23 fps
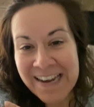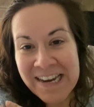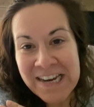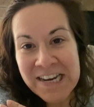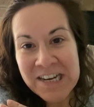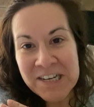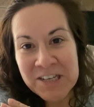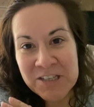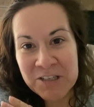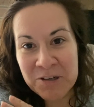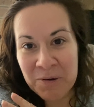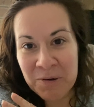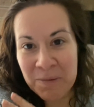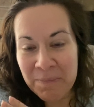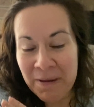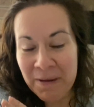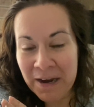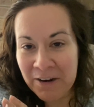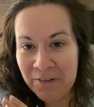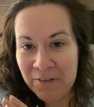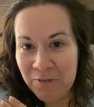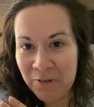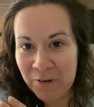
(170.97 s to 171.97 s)
just going
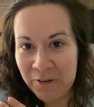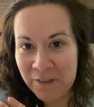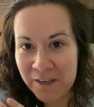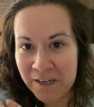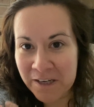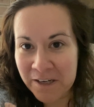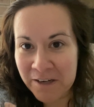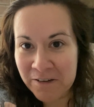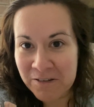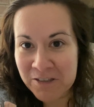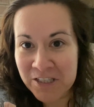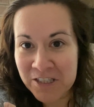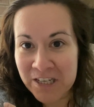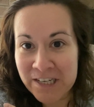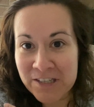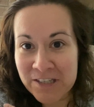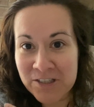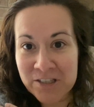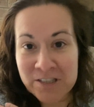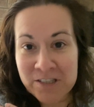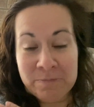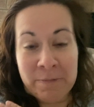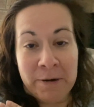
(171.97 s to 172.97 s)
back and forth in
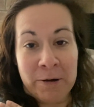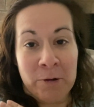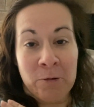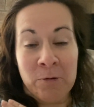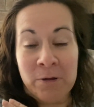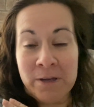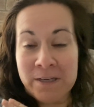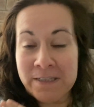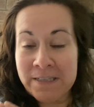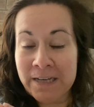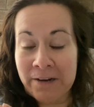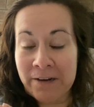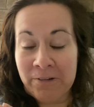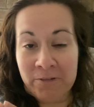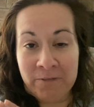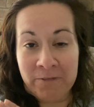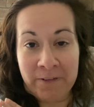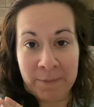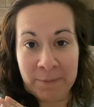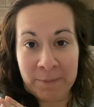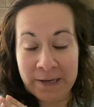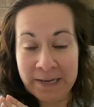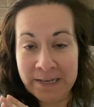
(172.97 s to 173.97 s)
negotiations. My whole entire
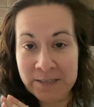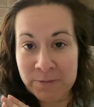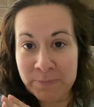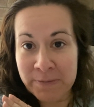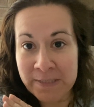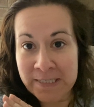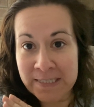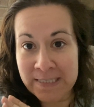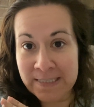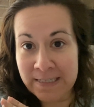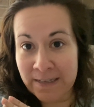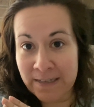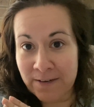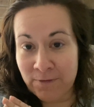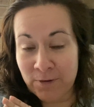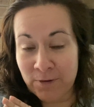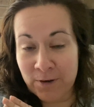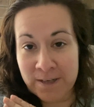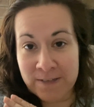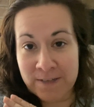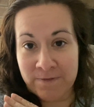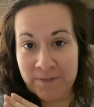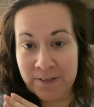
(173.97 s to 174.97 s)
family has been sick for,
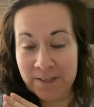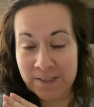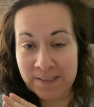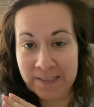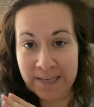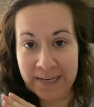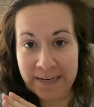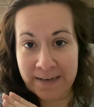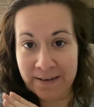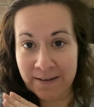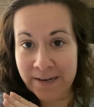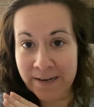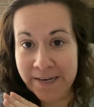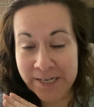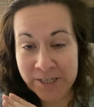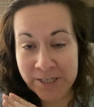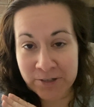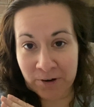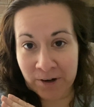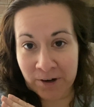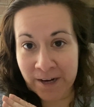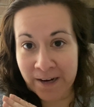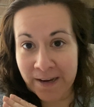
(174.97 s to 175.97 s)
it feels like an
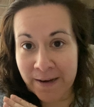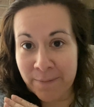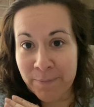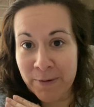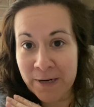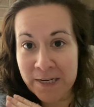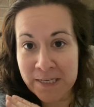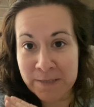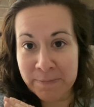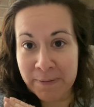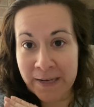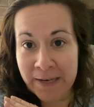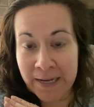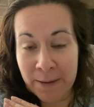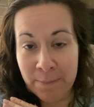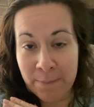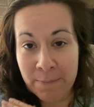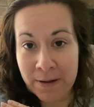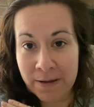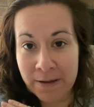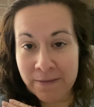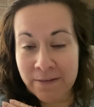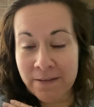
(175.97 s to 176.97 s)
eternity, but it's been like a
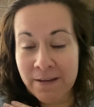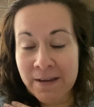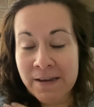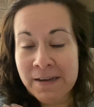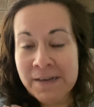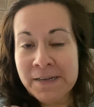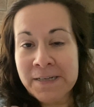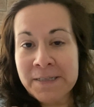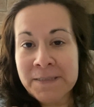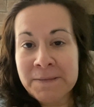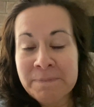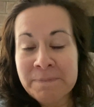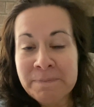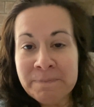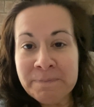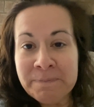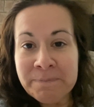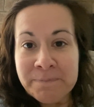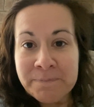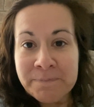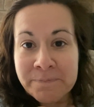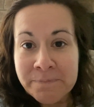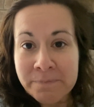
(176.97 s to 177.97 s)
month.
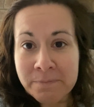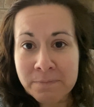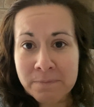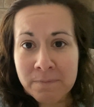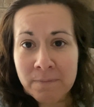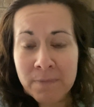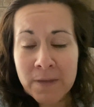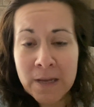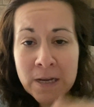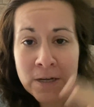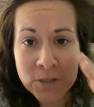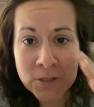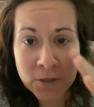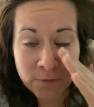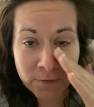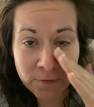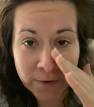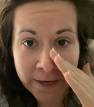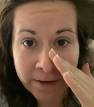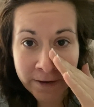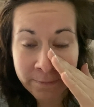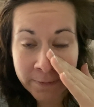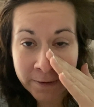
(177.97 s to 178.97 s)
So
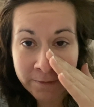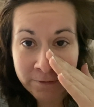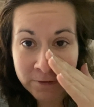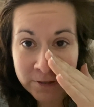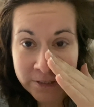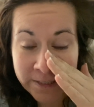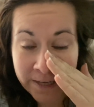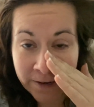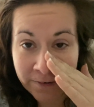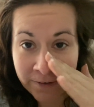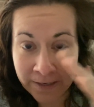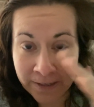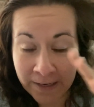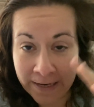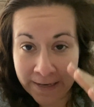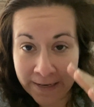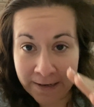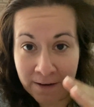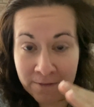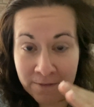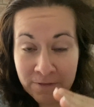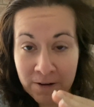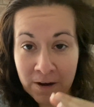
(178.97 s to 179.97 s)
forgive me for sounding
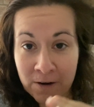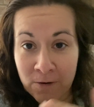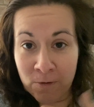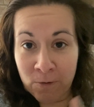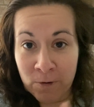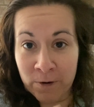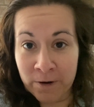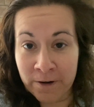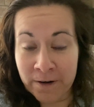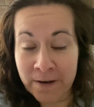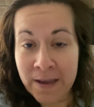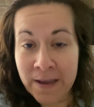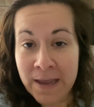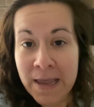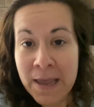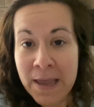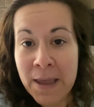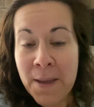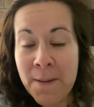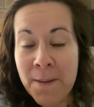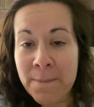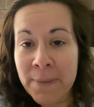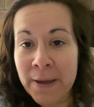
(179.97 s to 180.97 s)
like a foghorn,
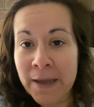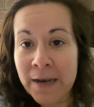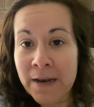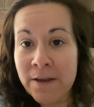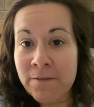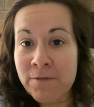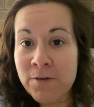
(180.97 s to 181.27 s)
but if